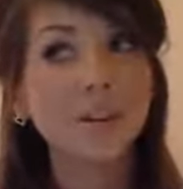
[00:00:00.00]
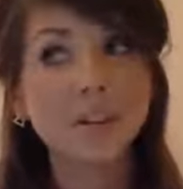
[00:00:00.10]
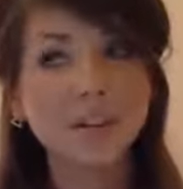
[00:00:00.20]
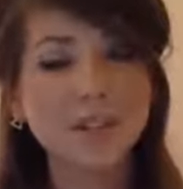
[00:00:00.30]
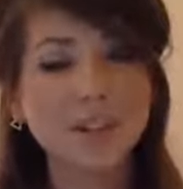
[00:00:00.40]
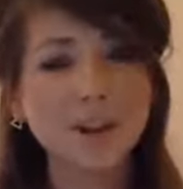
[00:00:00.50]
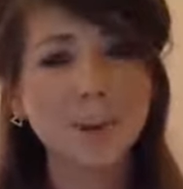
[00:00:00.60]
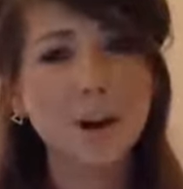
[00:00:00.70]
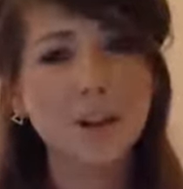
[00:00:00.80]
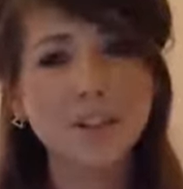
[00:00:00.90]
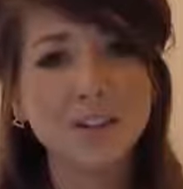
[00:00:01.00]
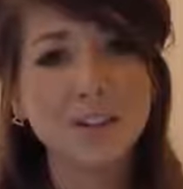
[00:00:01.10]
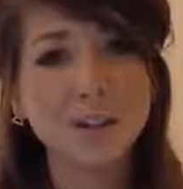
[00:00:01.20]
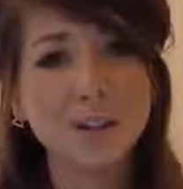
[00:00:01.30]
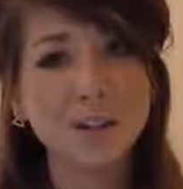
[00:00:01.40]
I don't really know why, I just
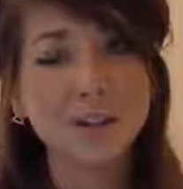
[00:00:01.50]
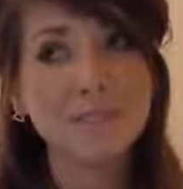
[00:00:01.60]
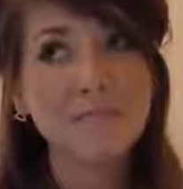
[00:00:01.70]
enjoyed it.